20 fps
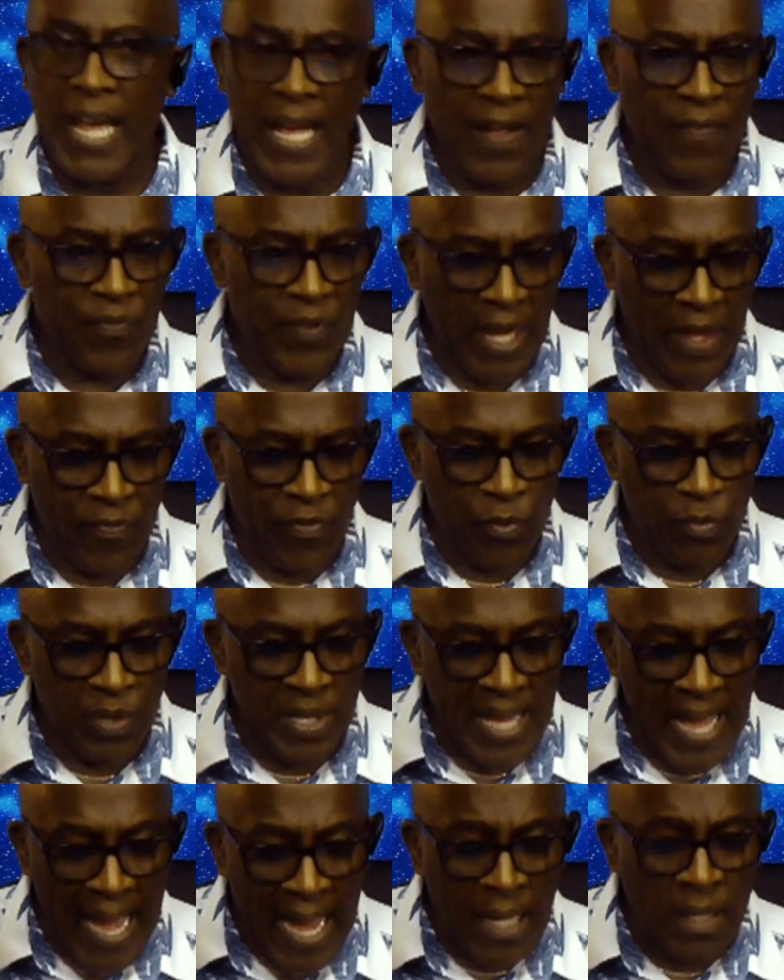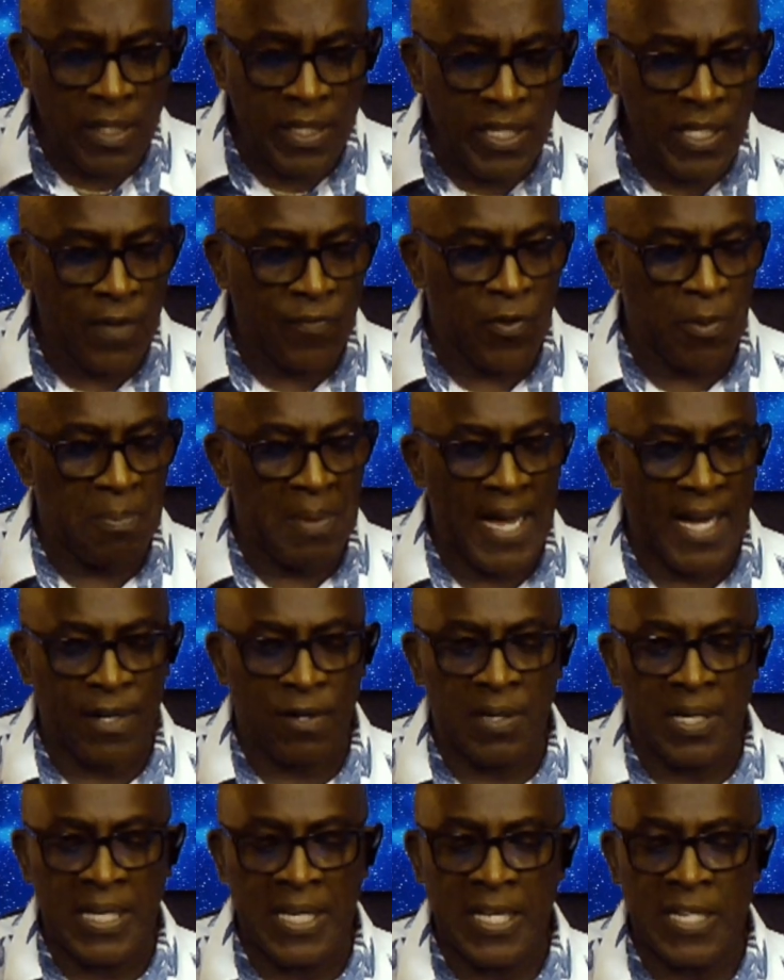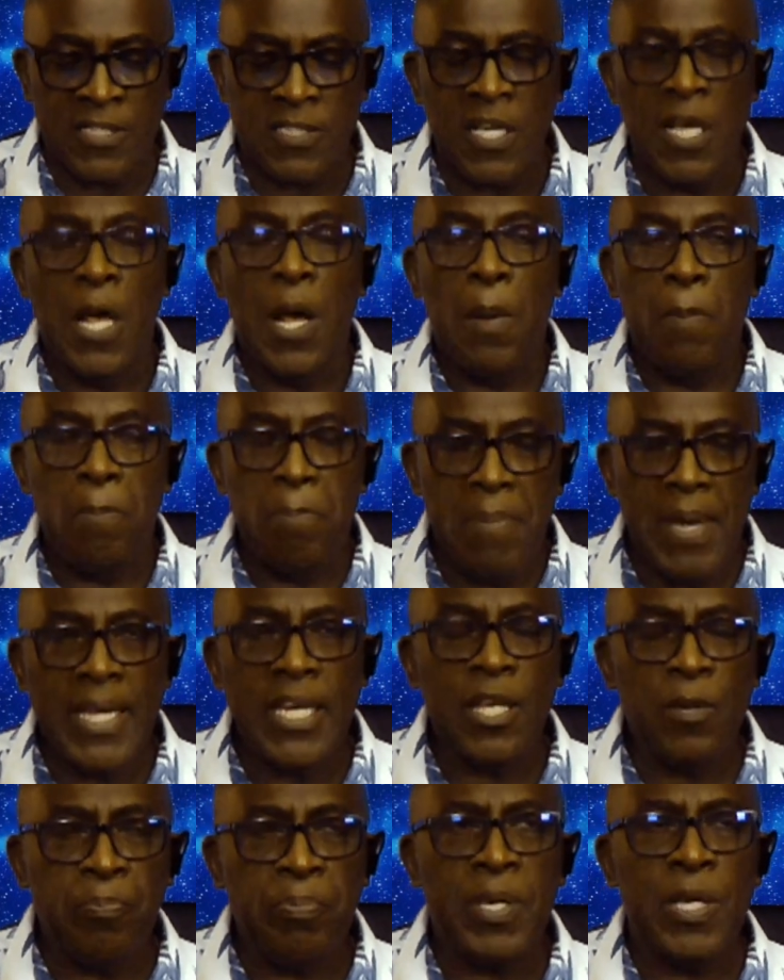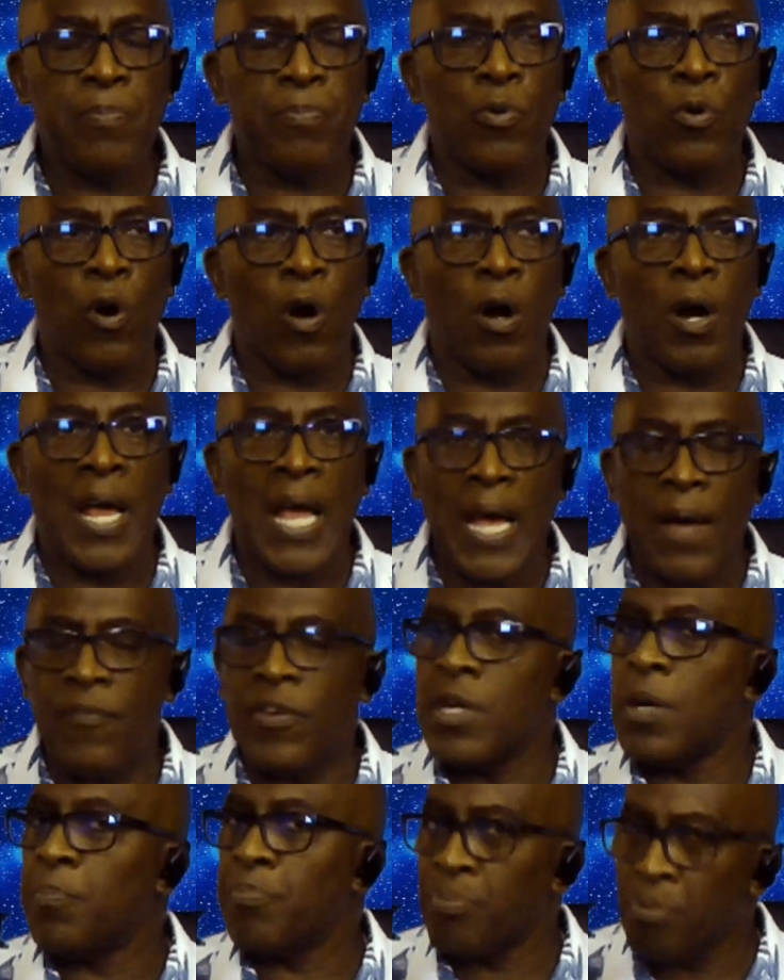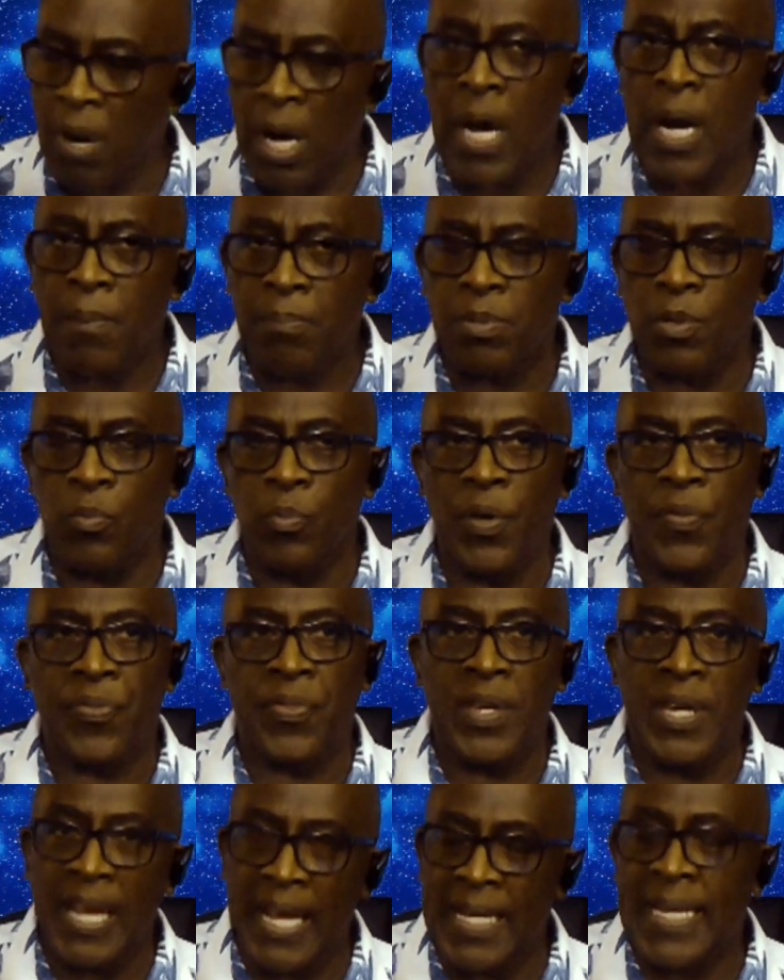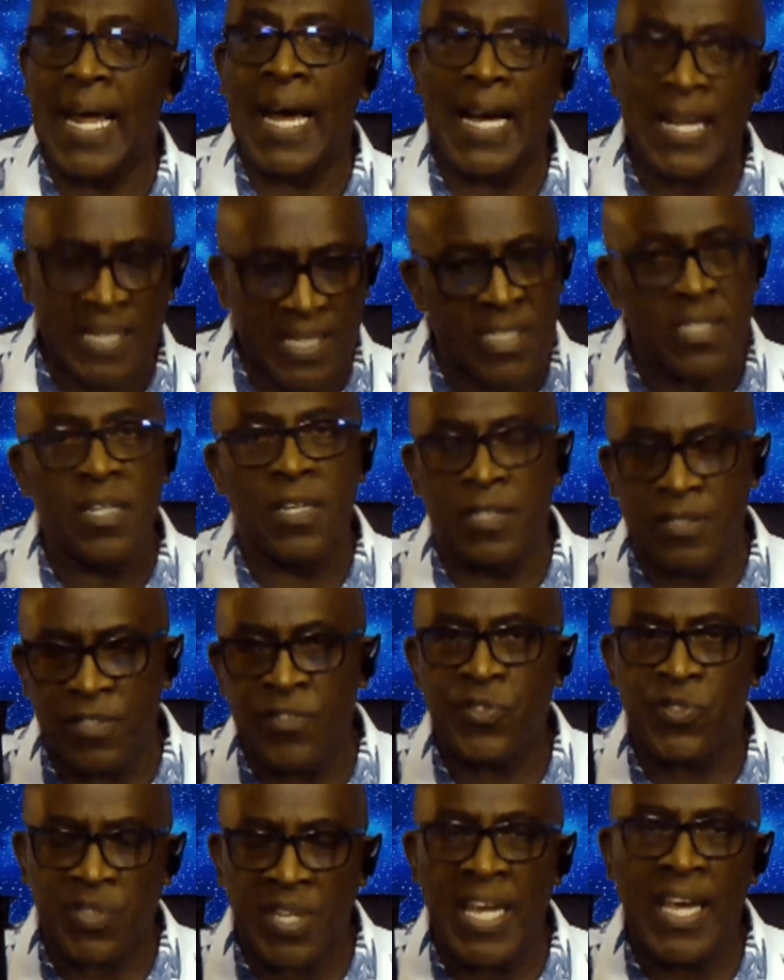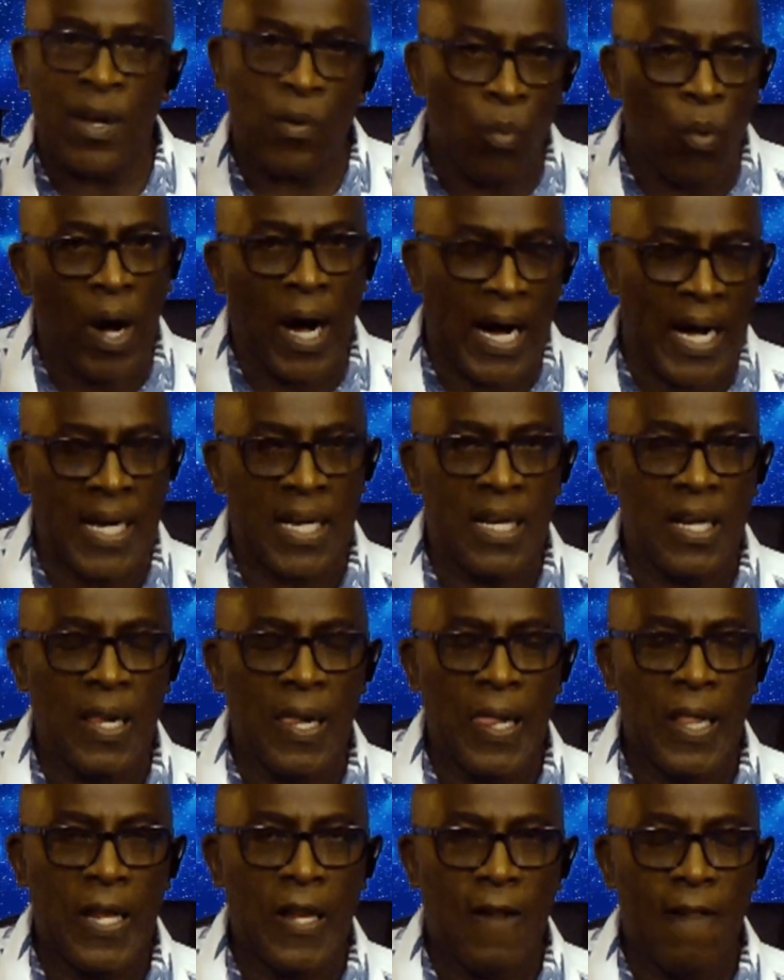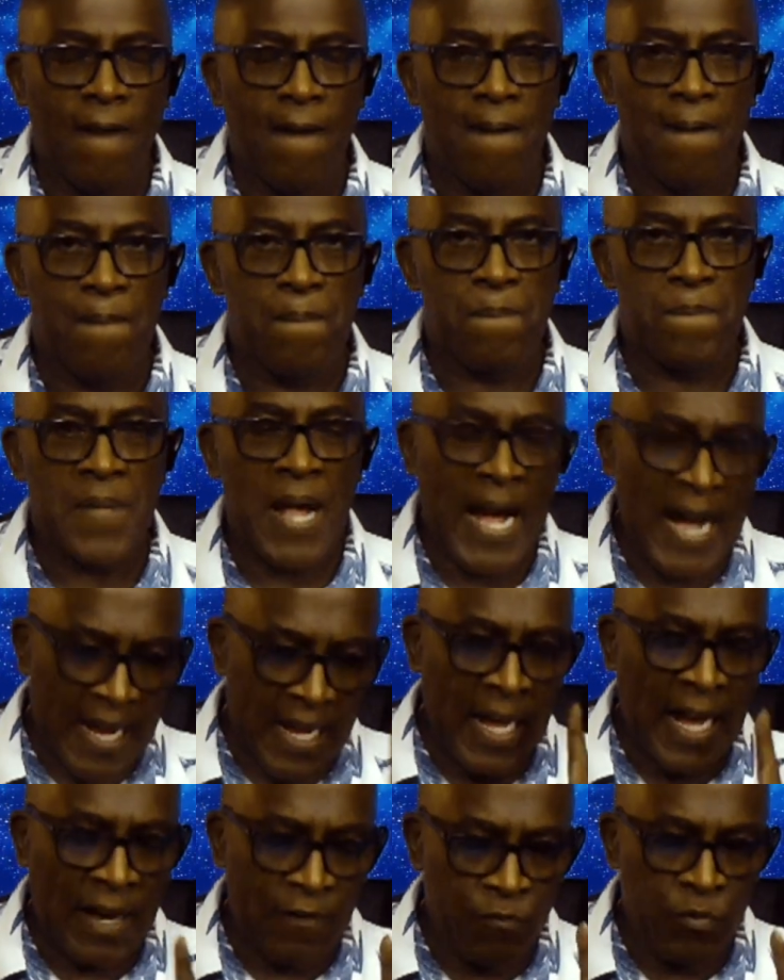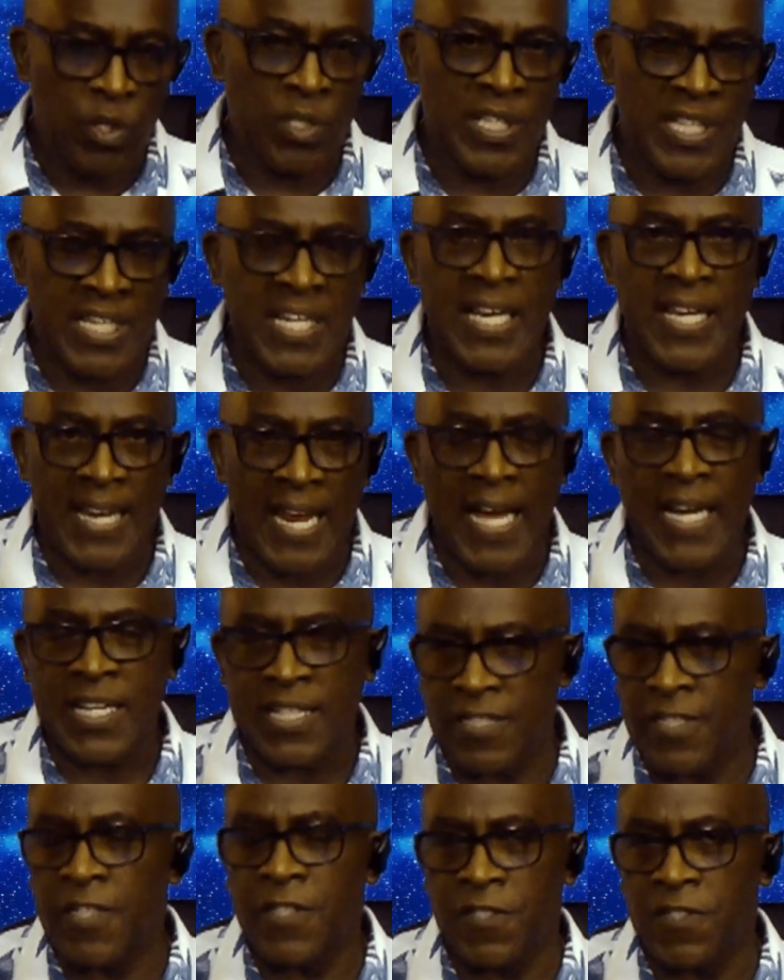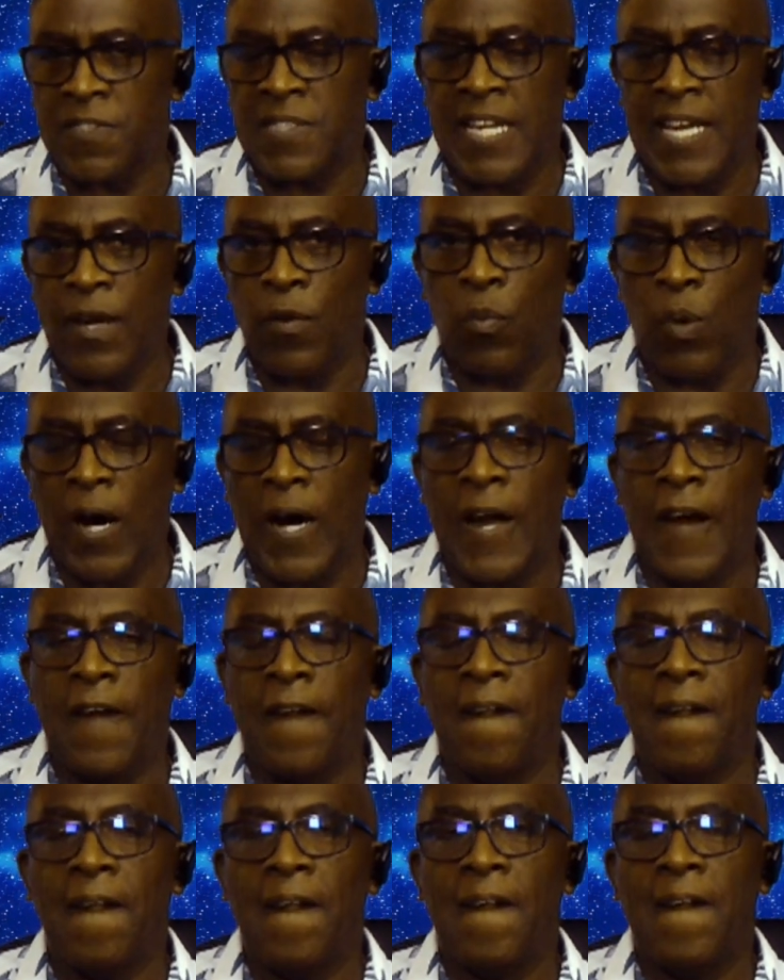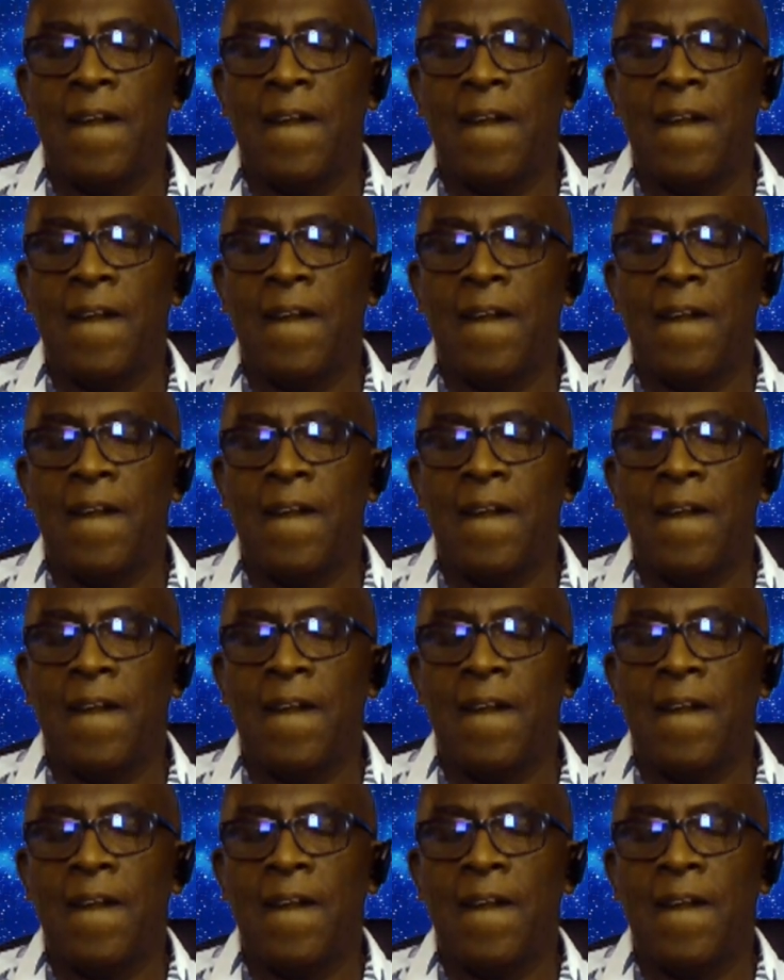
And the reality of the matter is many people are having a problem with it, and I can understand why. I really can. I can understand why.